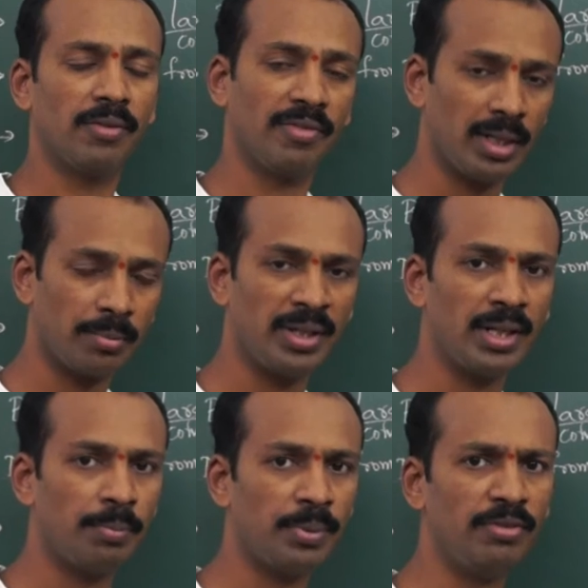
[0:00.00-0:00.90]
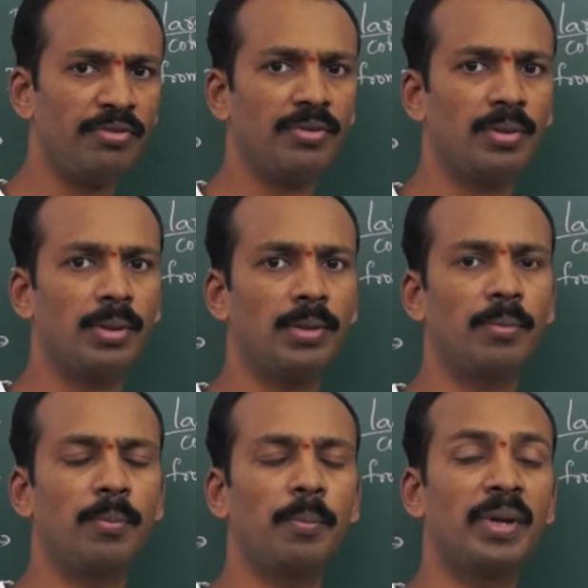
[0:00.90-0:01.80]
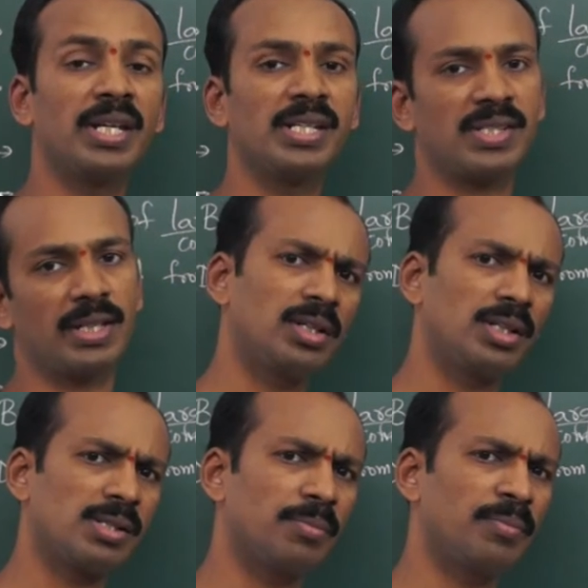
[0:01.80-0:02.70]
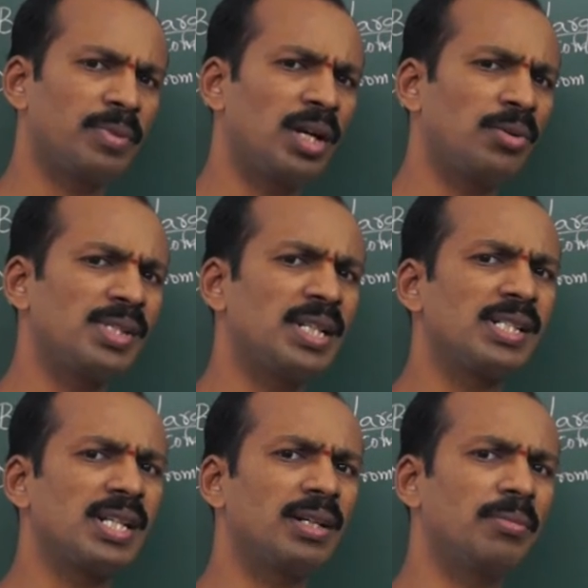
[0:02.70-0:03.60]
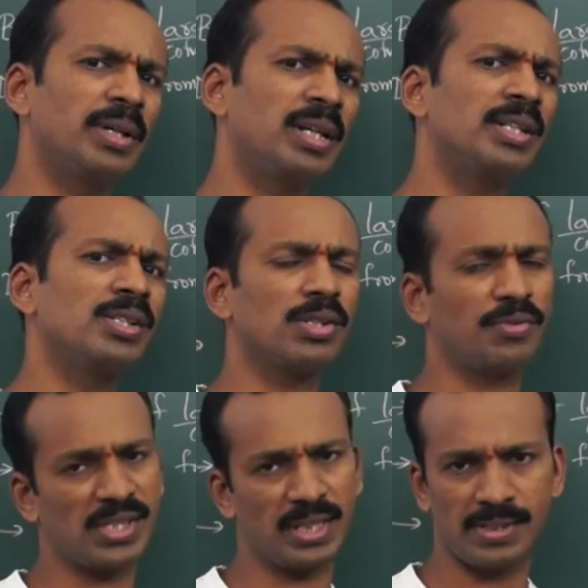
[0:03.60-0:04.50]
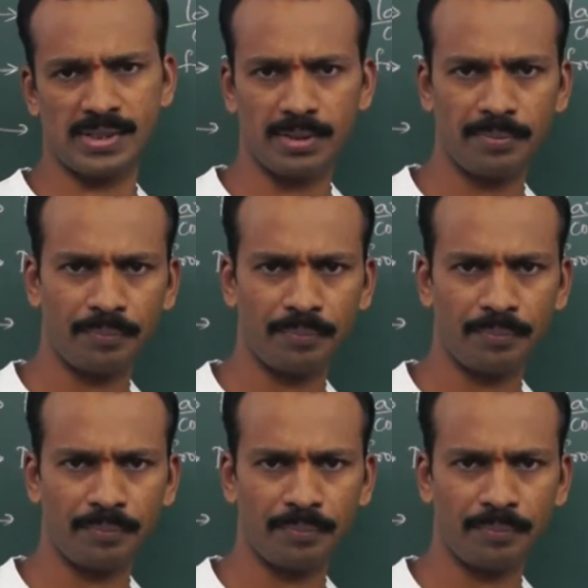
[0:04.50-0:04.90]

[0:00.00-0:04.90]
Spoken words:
We are made up of many cells, some thousands and millions of cells.